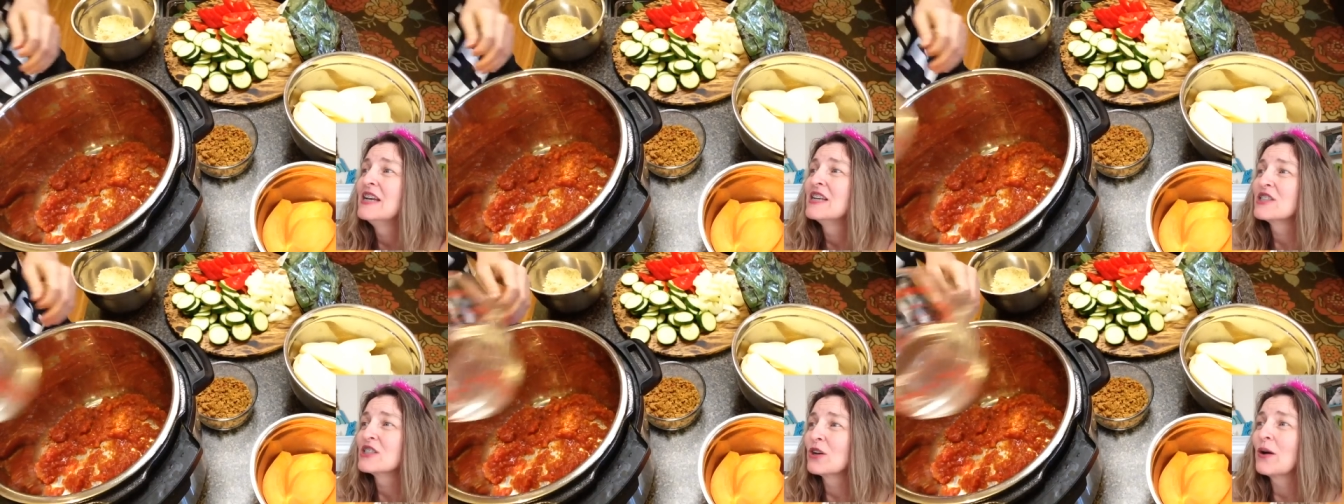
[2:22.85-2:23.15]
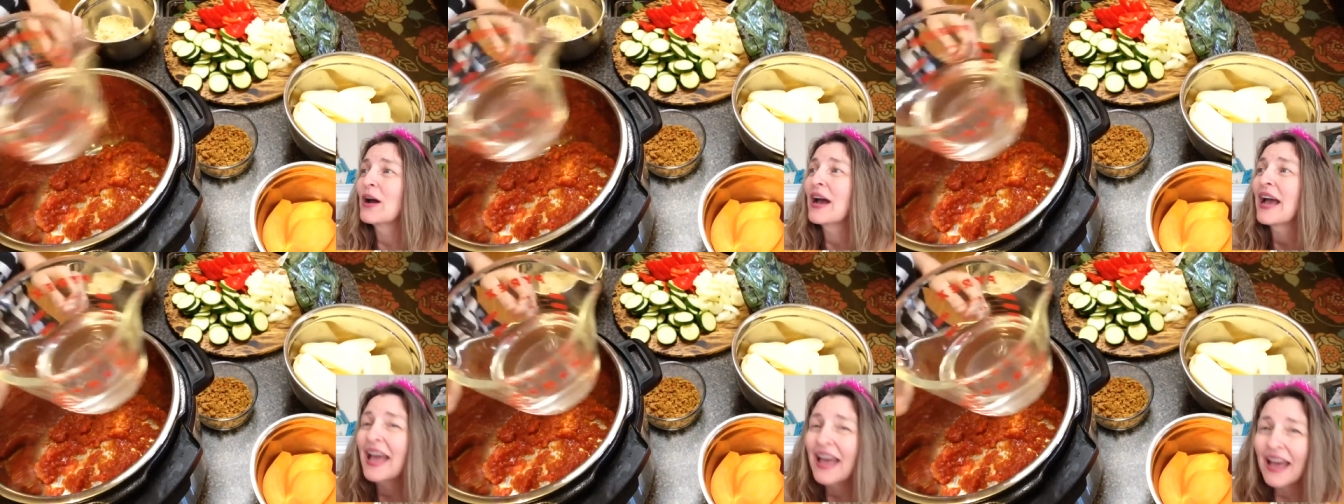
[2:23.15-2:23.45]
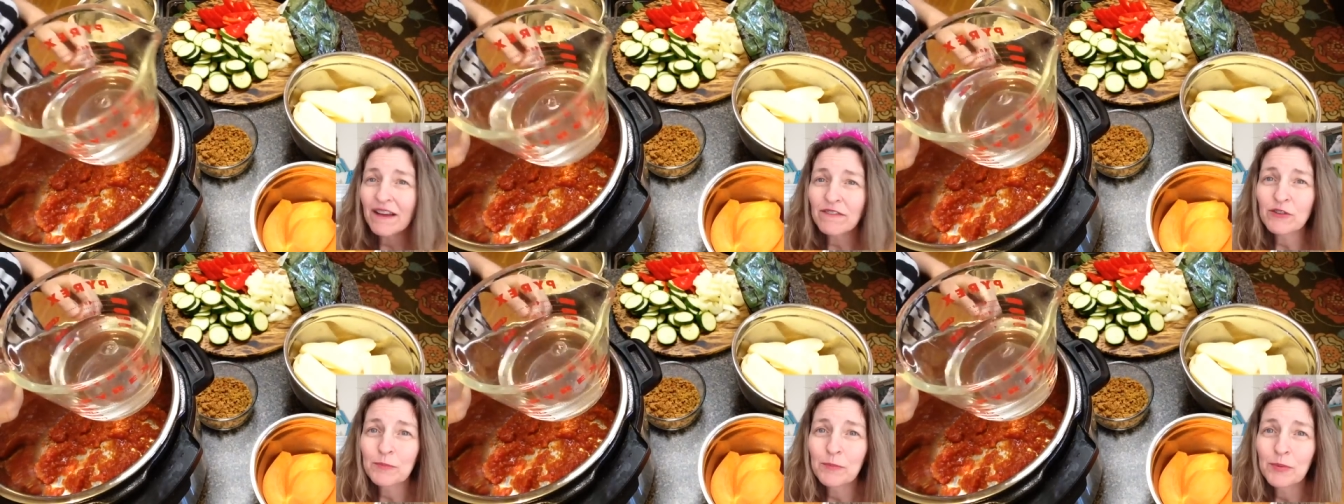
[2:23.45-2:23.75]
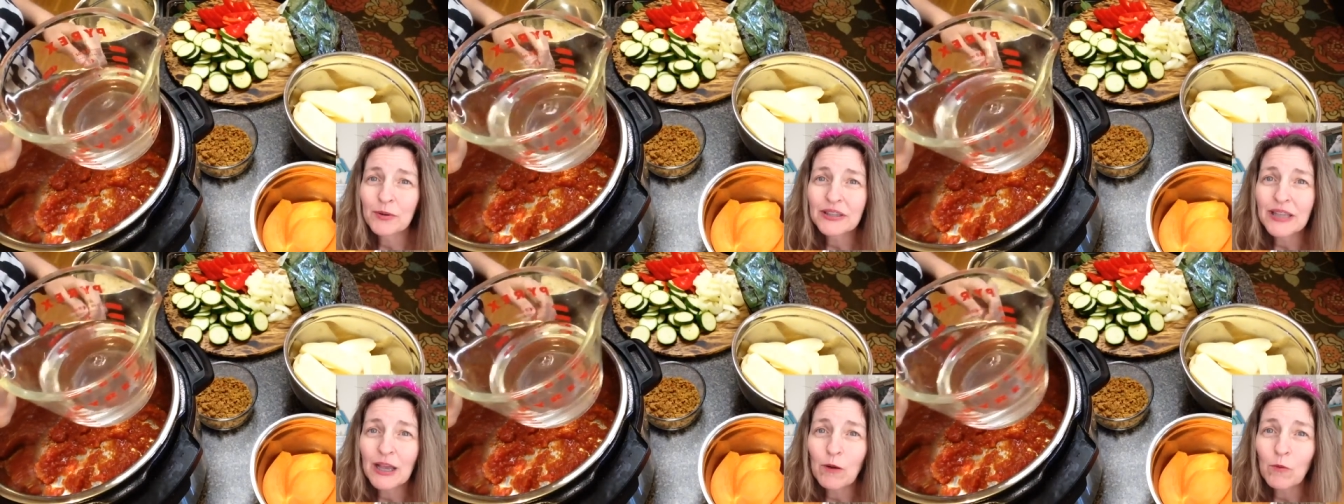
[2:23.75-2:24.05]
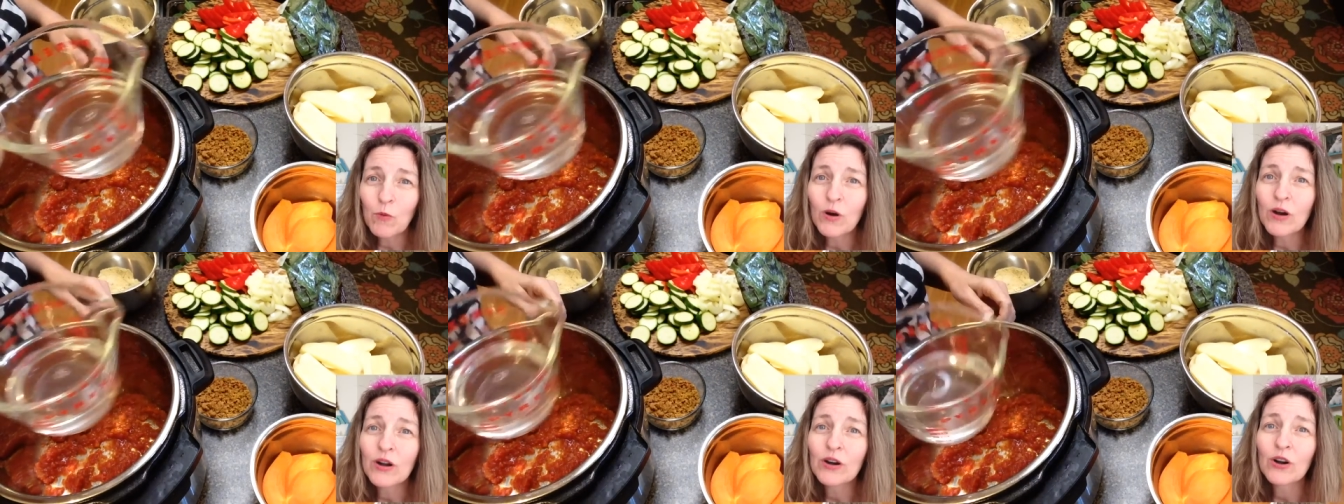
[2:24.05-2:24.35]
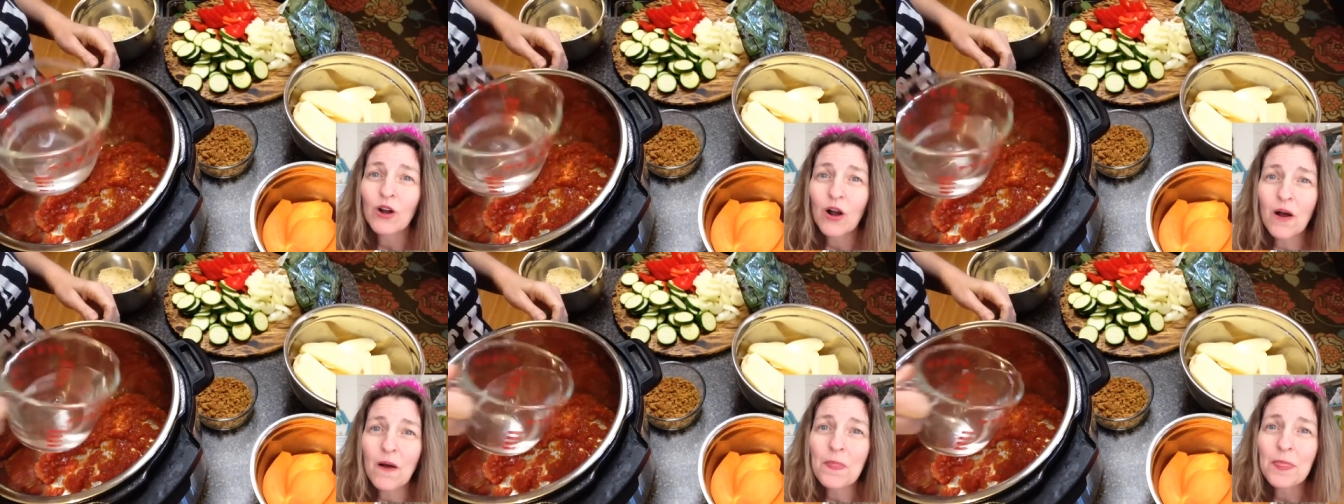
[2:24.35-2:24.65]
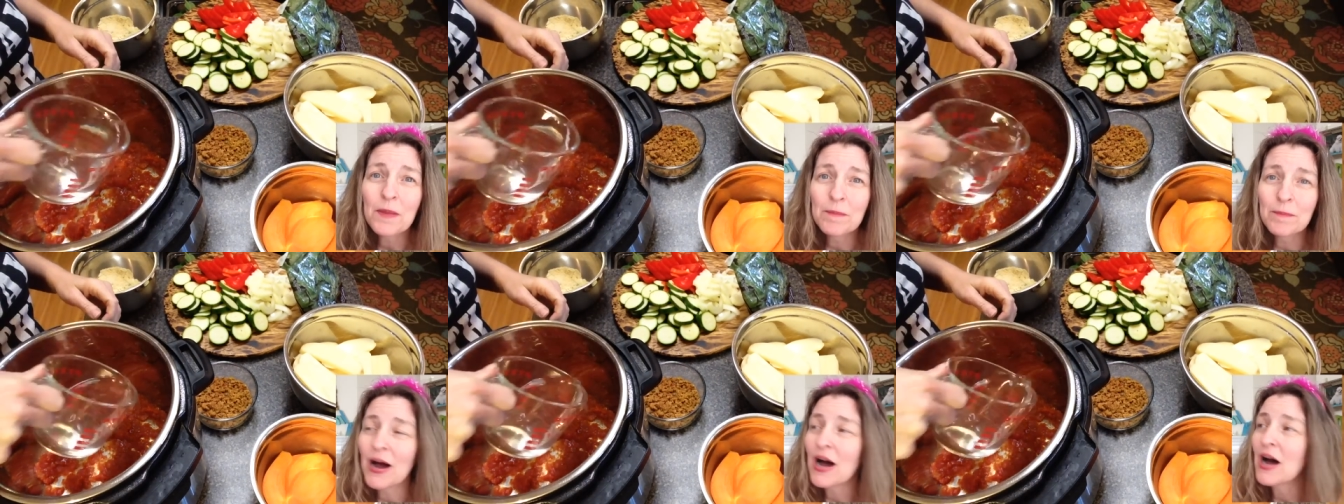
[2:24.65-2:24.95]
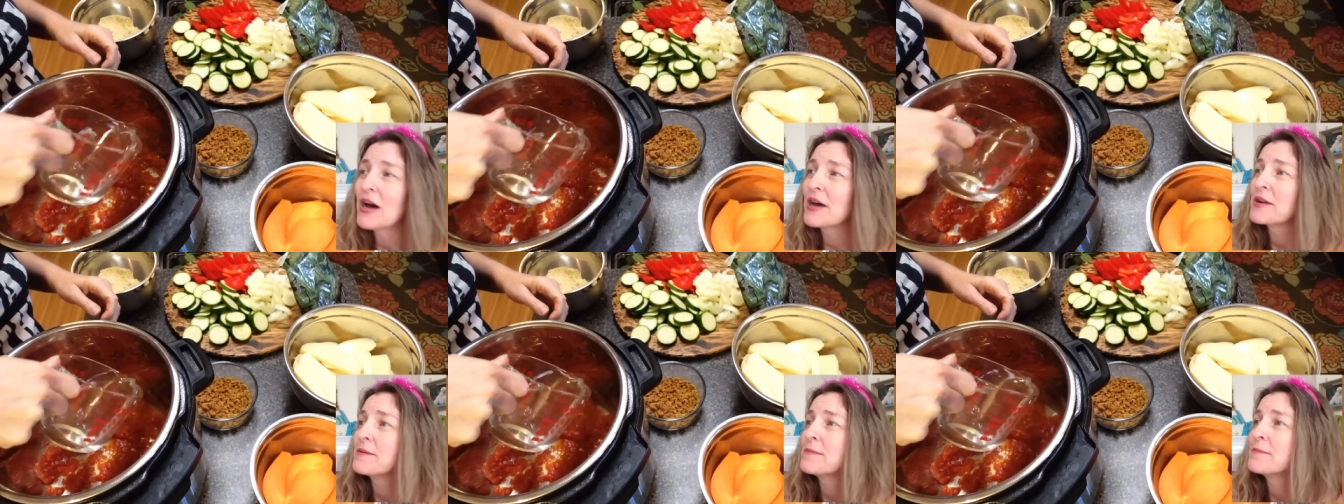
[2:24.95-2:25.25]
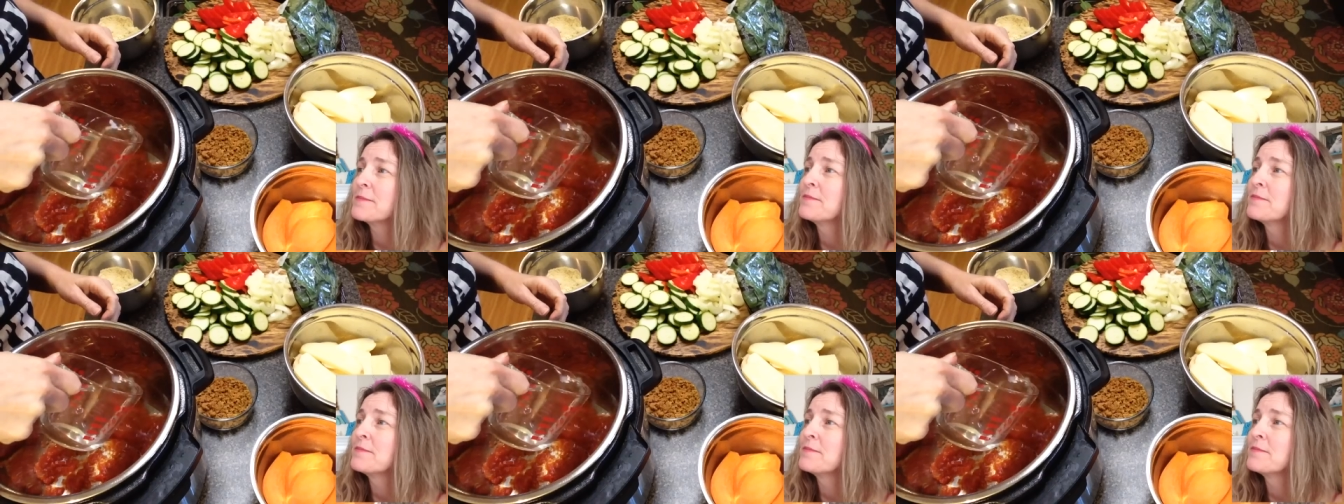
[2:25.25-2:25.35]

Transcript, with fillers: So I have to put that water on the bottom.